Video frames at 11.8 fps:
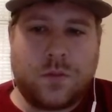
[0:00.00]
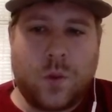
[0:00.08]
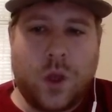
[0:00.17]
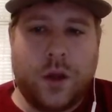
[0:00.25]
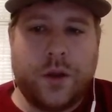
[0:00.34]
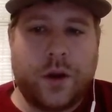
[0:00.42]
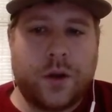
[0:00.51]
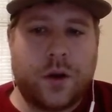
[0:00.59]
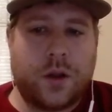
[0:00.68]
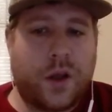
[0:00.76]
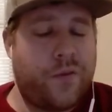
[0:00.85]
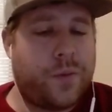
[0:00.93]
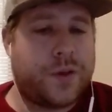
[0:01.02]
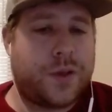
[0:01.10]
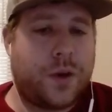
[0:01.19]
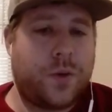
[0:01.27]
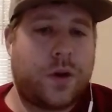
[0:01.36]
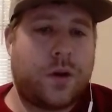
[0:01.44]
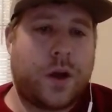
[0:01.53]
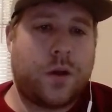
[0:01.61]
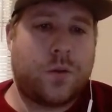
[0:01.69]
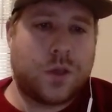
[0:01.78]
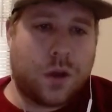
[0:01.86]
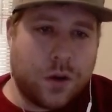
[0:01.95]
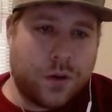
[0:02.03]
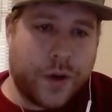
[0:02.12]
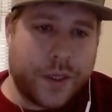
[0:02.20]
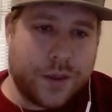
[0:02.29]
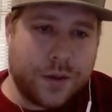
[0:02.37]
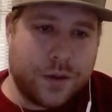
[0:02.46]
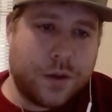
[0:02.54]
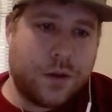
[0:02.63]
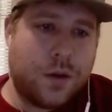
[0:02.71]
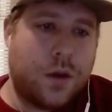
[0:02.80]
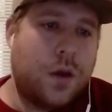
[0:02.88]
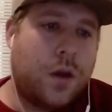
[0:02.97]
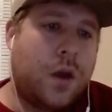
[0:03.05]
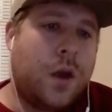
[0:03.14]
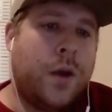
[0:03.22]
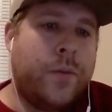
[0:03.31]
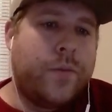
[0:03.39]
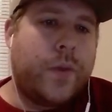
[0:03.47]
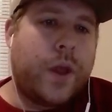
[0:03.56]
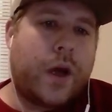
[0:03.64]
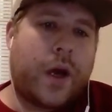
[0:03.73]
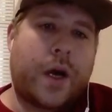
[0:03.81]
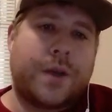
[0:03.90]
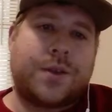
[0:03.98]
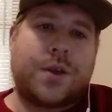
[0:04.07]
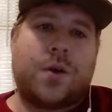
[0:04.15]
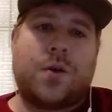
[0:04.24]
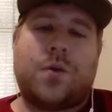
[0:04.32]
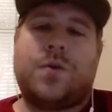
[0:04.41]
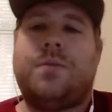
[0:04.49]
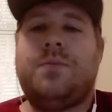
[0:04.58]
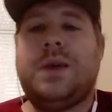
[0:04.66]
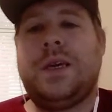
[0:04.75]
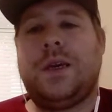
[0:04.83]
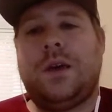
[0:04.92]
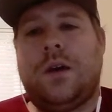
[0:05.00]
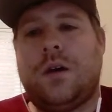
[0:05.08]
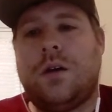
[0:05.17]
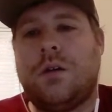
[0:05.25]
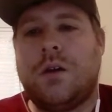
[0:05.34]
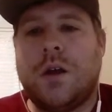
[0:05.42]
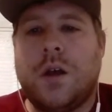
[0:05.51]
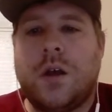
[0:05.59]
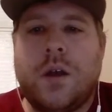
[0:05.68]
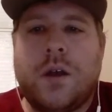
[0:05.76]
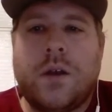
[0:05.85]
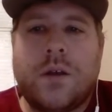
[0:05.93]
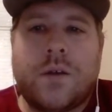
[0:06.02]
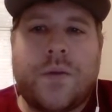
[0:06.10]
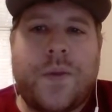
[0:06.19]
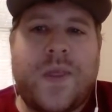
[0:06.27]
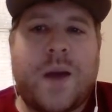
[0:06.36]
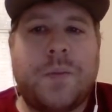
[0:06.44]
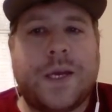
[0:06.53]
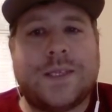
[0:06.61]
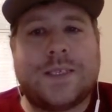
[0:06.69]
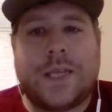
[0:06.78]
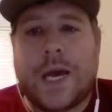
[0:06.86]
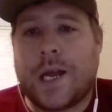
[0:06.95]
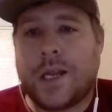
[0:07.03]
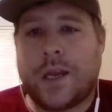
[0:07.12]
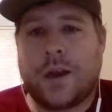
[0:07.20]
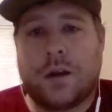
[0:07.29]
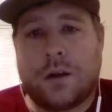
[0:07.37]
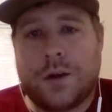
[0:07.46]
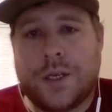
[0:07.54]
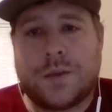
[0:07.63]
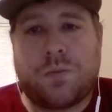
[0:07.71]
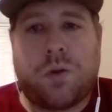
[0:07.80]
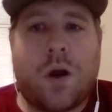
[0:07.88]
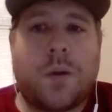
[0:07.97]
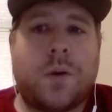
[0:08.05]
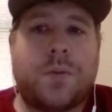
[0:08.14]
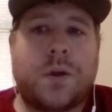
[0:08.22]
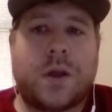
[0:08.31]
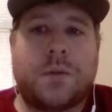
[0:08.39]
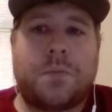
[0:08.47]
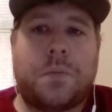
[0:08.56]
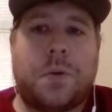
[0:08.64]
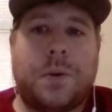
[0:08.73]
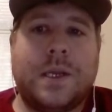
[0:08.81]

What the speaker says: Another 11% winner at almost 100 races. So, to me, that means Dad here is probably pretty